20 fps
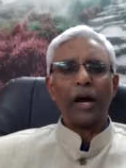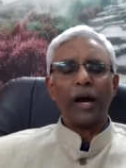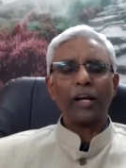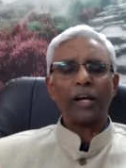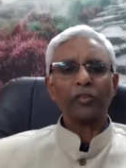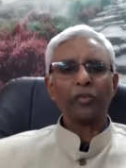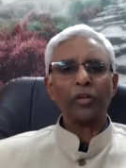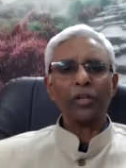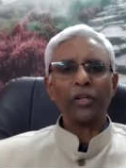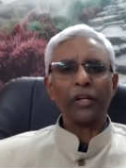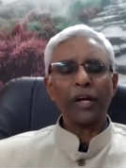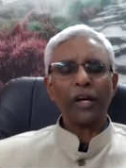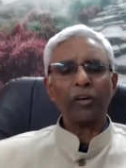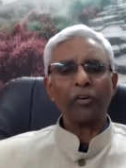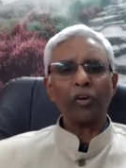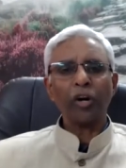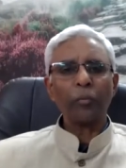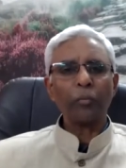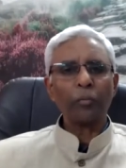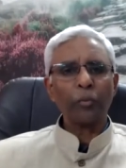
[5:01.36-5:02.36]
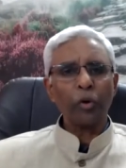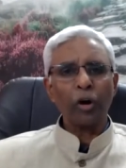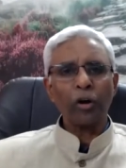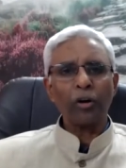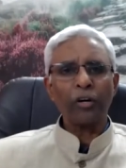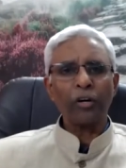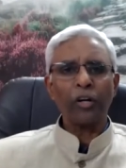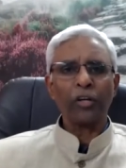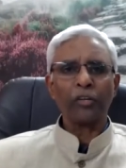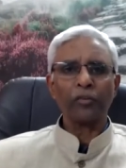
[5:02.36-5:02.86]
actually cannot
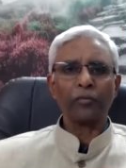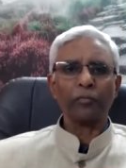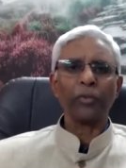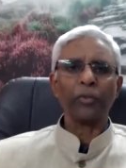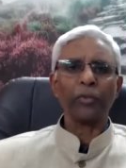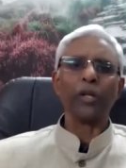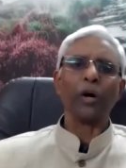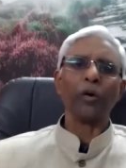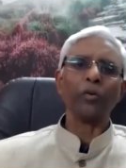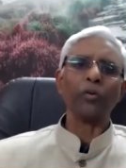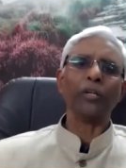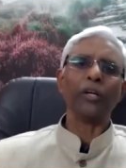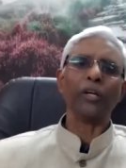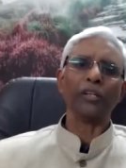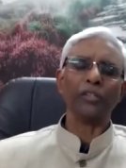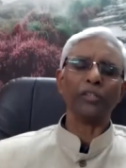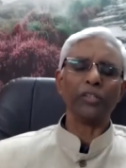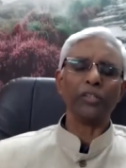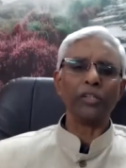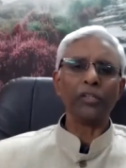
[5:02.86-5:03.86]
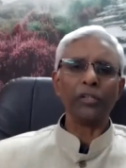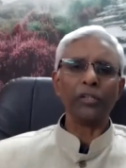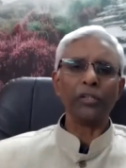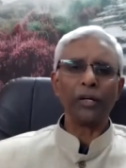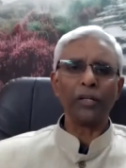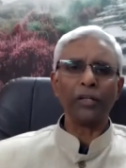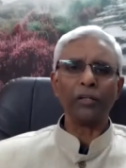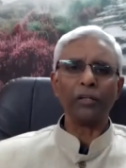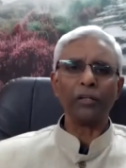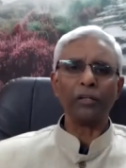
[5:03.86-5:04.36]
progress without the
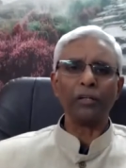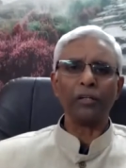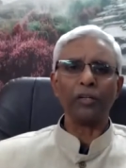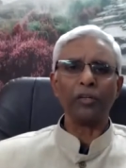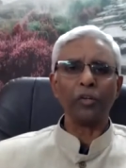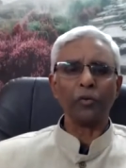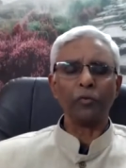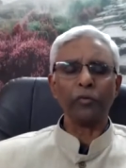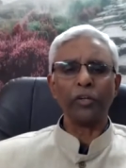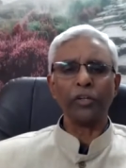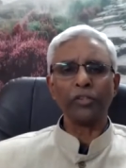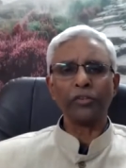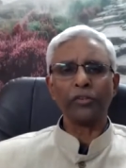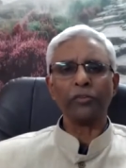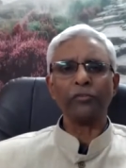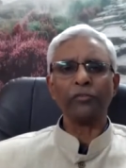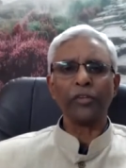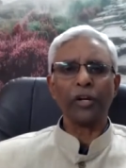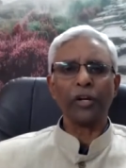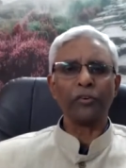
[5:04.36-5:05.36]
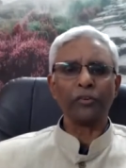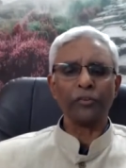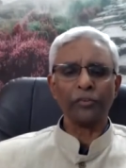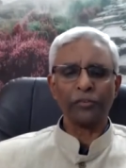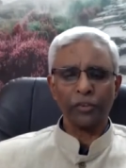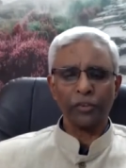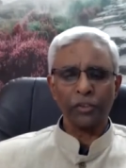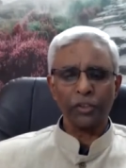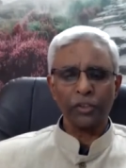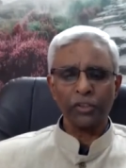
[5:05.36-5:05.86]
engineering innovations and
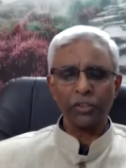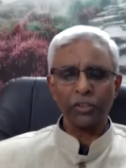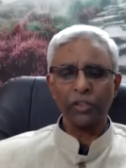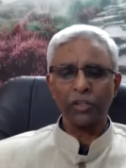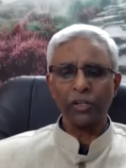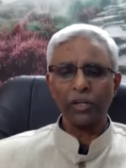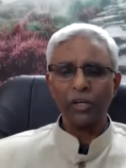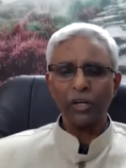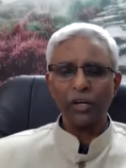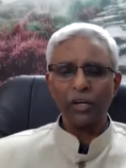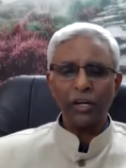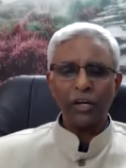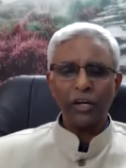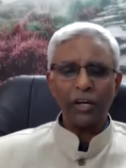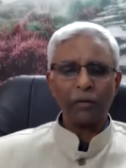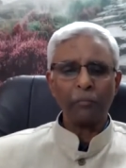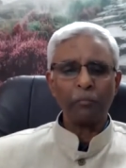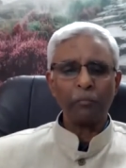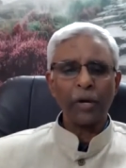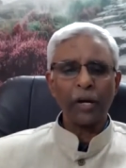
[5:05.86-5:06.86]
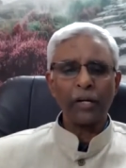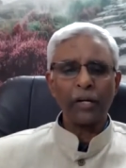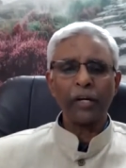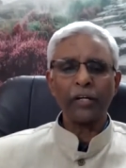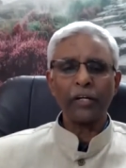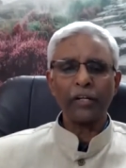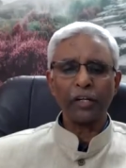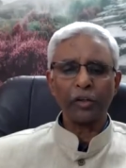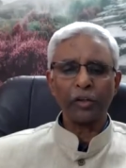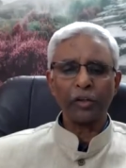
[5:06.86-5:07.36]
research
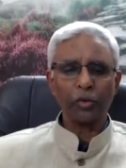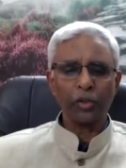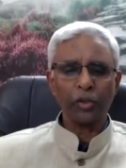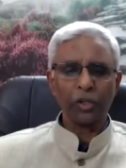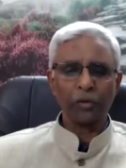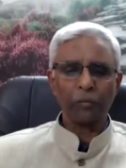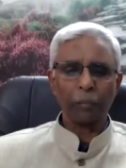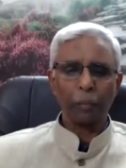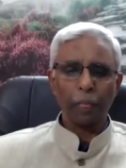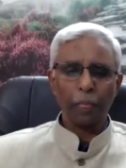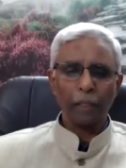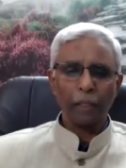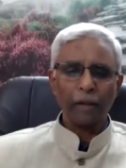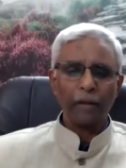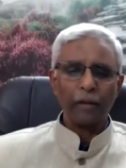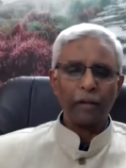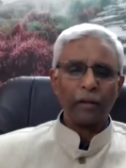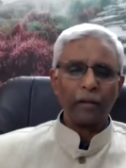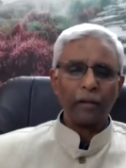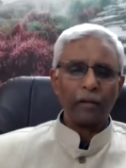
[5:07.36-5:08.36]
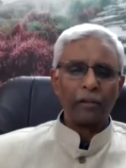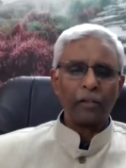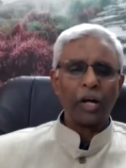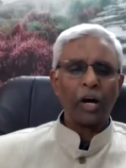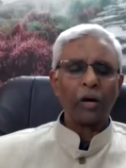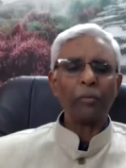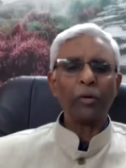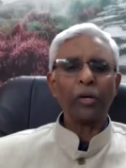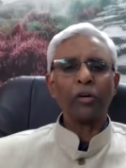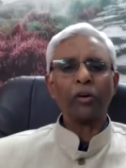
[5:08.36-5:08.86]
embedded into it.
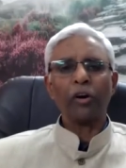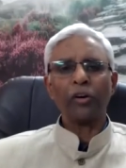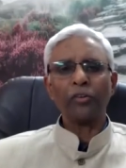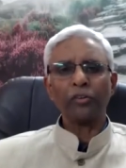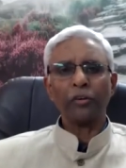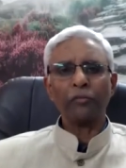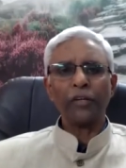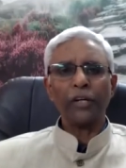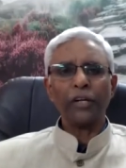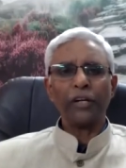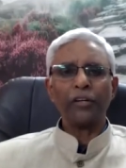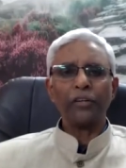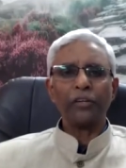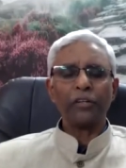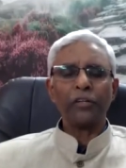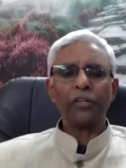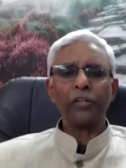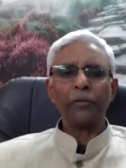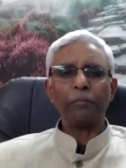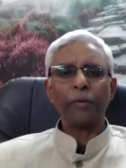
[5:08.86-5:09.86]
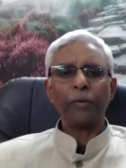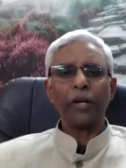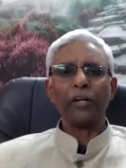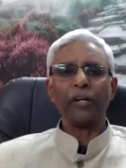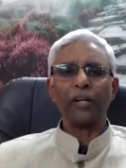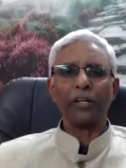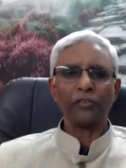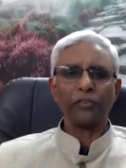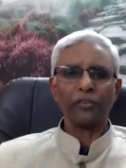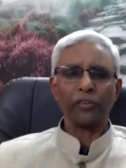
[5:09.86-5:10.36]
Now, because of the
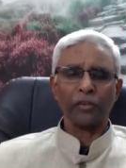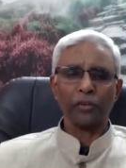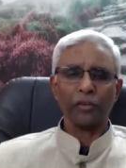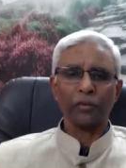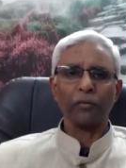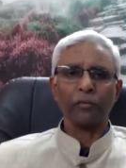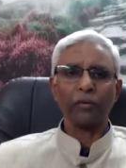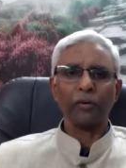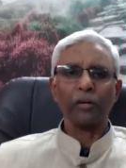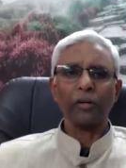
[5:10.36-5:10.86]
interdependency